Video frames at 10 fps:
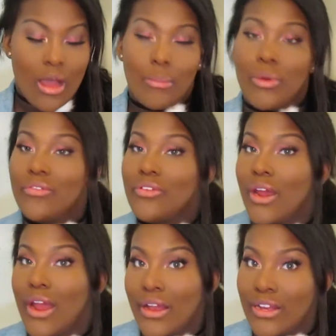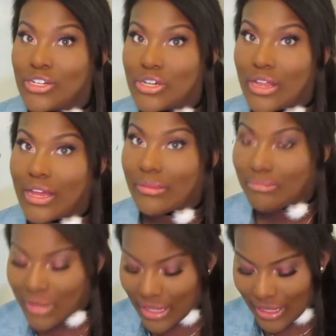But if you're extra like
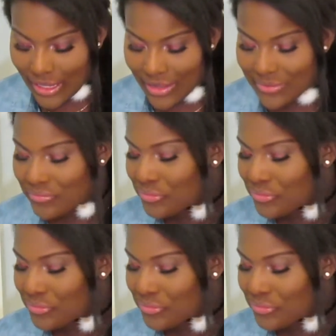me,